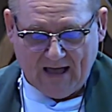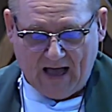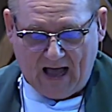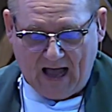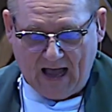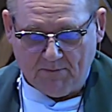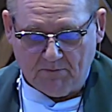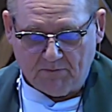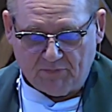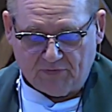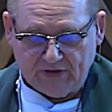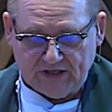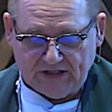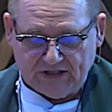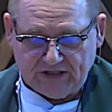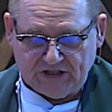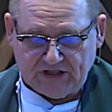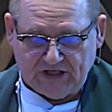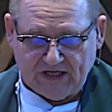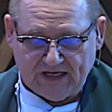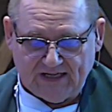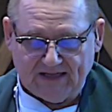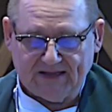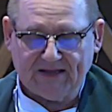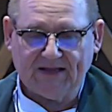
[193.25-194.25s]
I'm
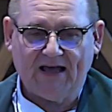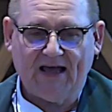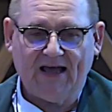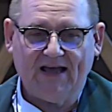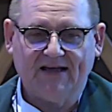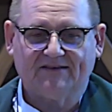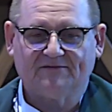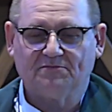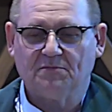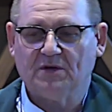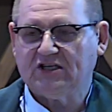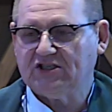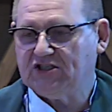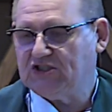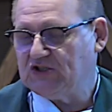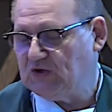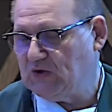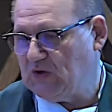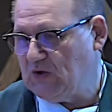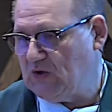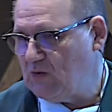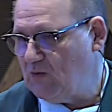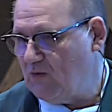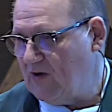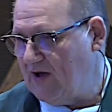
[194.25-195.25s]
preaching as much
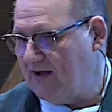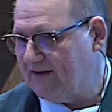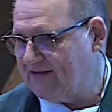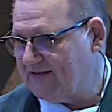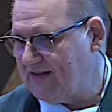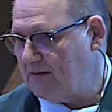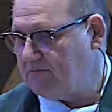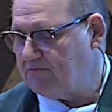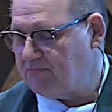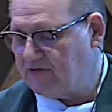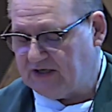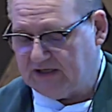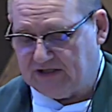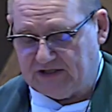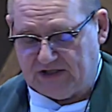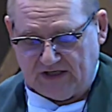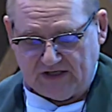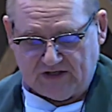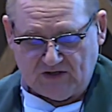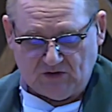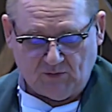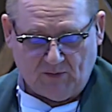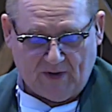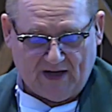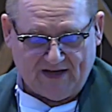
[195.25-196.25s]
to you as I'm
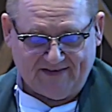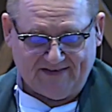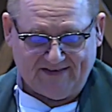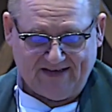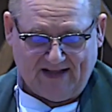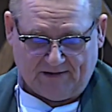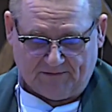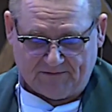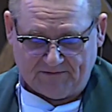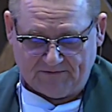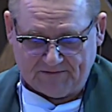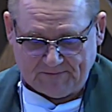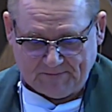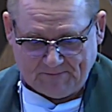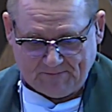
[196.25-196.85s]
preaching to myself.